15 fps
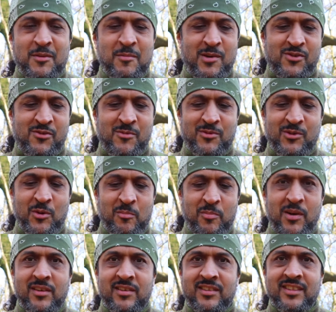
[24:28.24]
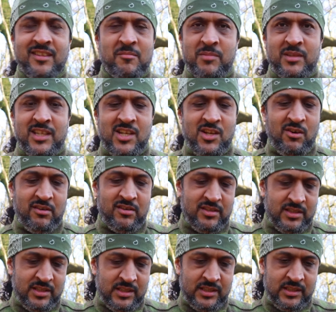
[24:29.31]
the mushrooms look burnt, but they're not.
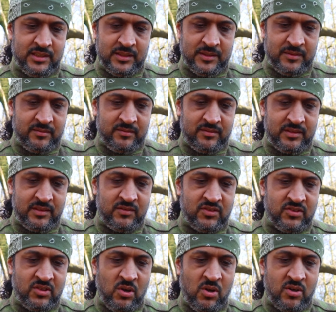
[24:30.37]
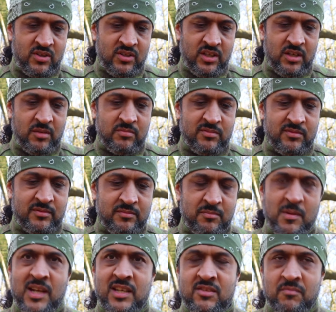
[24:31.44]
They're just darkened up.
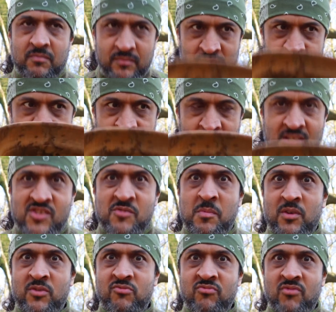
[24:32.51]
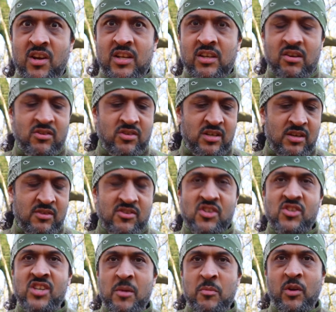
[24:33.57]
Man, it smells really good, you know. It's a
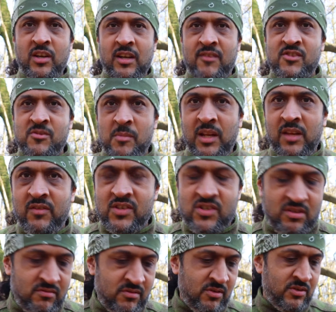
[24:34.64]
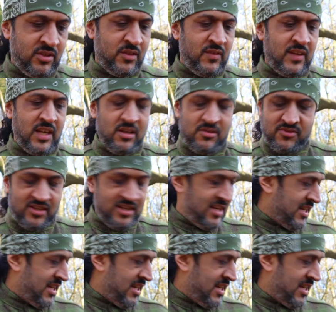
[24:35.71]
shame we can't have smelly vision on these videos.